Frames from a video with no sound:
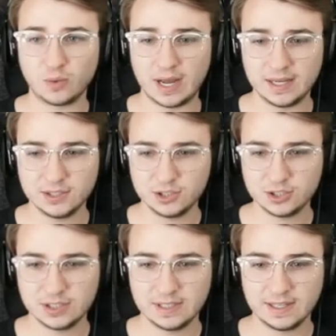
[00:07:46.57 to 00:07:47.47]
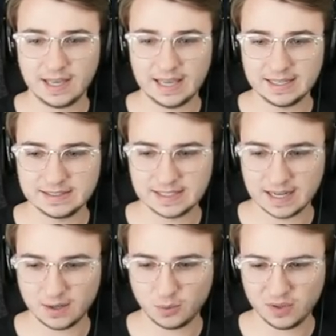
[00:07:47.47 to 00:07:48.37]
garage, and
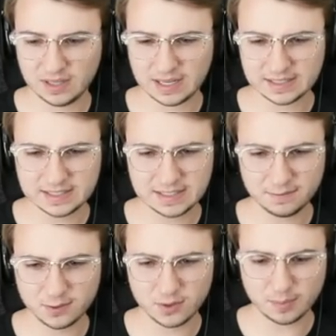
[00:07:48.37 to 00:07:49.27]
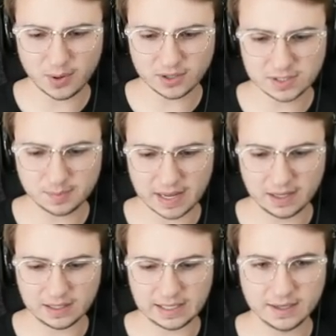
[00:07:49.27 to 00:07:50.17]
uh, we'll uh, sift through the parts
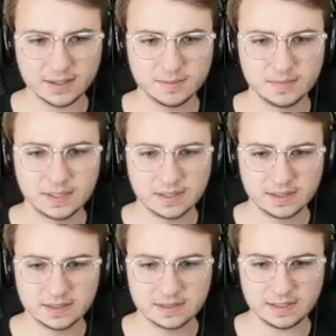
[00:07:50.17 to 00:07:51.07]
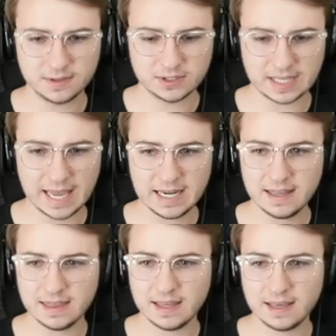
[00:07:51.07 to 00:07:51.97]
pile here, see if there's
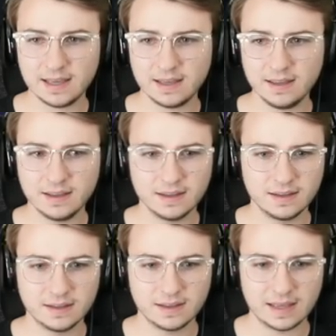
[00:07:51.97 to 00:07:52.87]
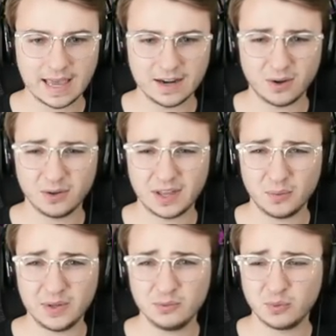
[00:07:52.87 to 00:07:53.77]
anything at all
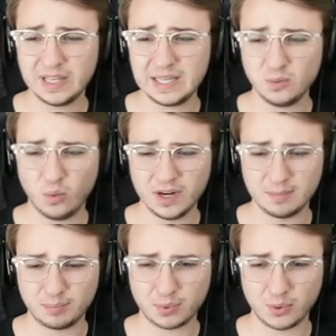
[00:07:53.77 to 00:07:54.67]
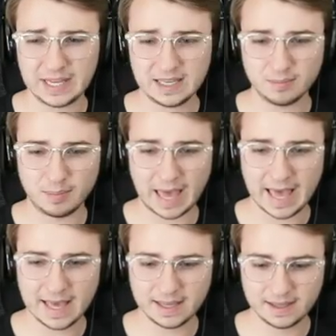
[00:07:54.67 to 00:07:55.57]
that we really want to bring
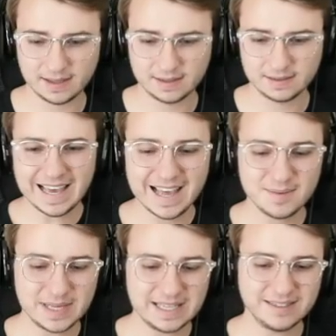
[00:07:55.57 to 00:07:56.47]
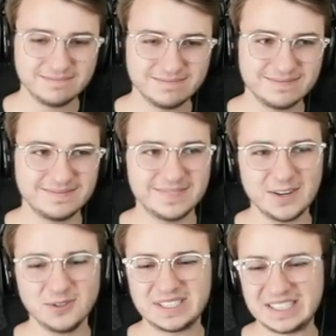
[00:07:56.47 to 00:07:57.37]
back yeah, I mean,
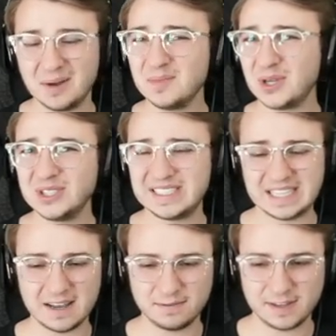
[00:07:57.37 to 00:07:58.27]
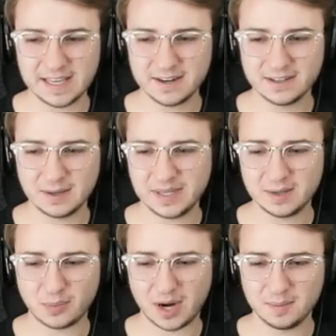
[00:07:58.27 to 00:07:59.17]
there's some good stuff here that we
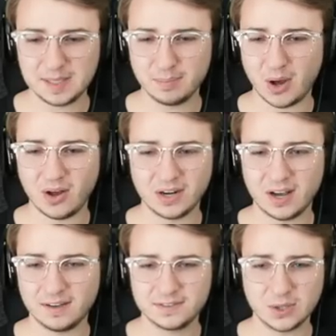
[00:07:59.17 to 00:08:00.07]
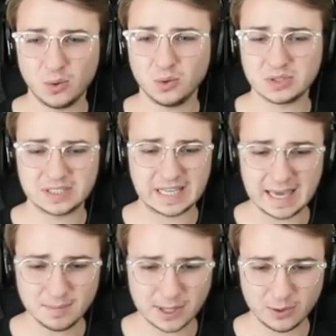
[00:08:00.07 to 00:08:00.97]
could probably pawn off to old
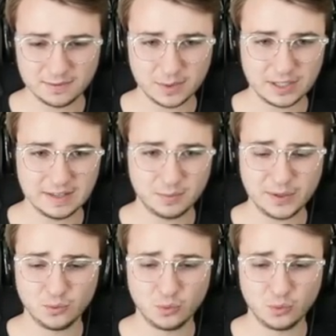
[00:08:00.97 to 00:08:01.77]
scapegoat if we if we